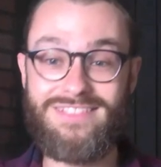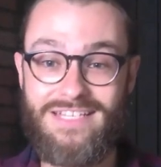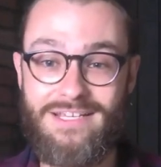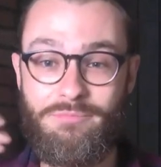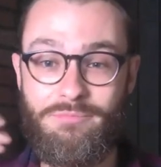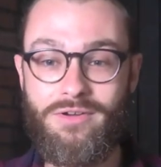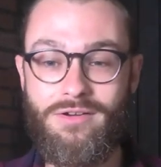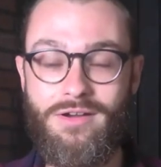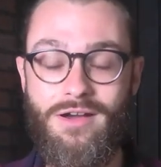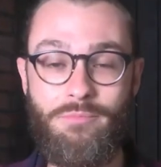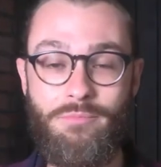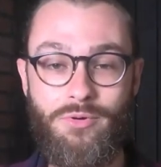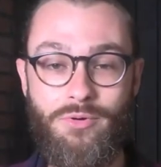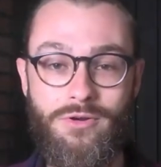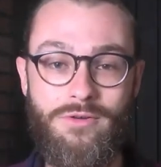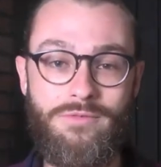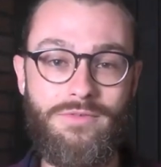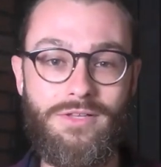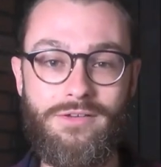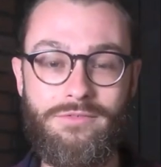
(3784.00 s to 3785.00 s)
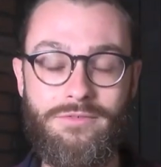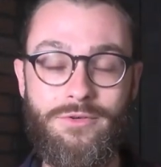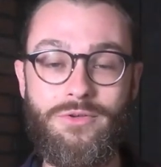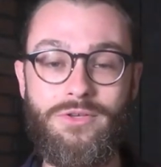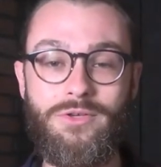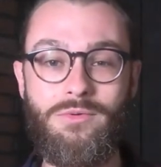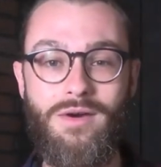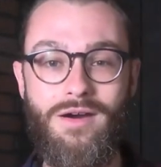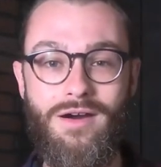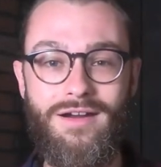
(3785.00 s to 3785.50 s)
deep approval of who
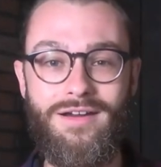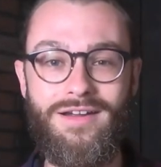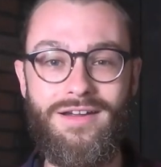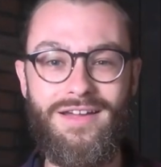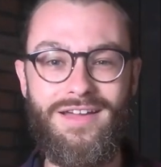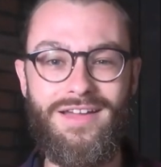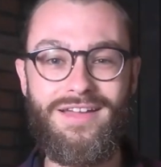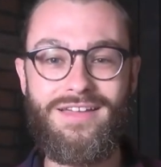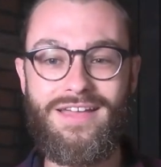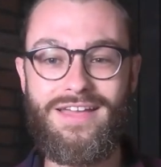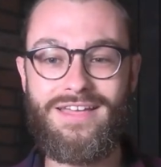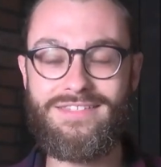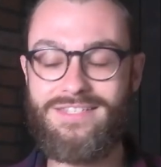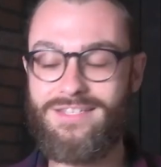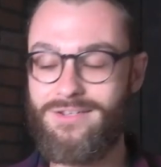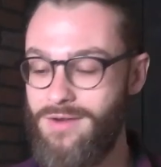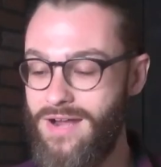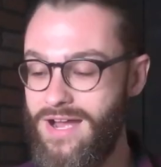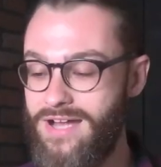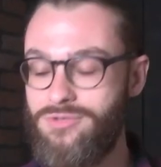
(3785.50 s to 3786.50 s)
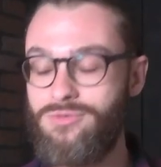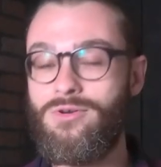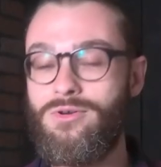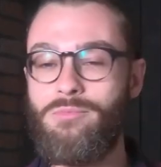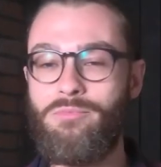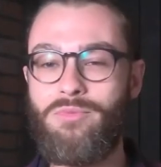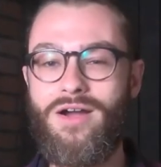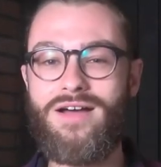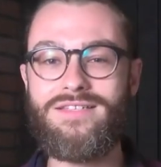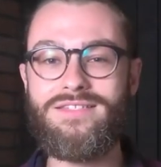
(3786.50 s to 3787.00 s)
you are. It's a gradual
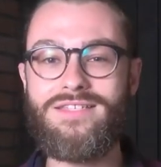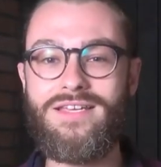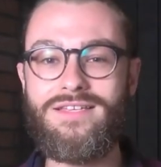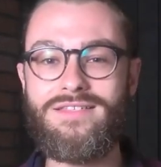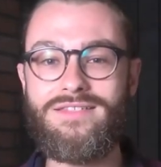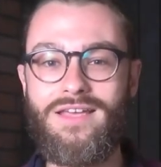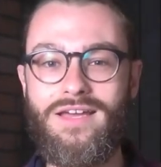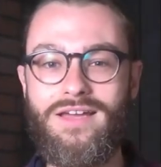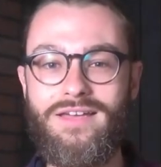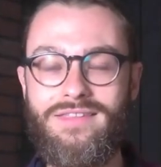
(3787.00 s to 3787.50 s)
process.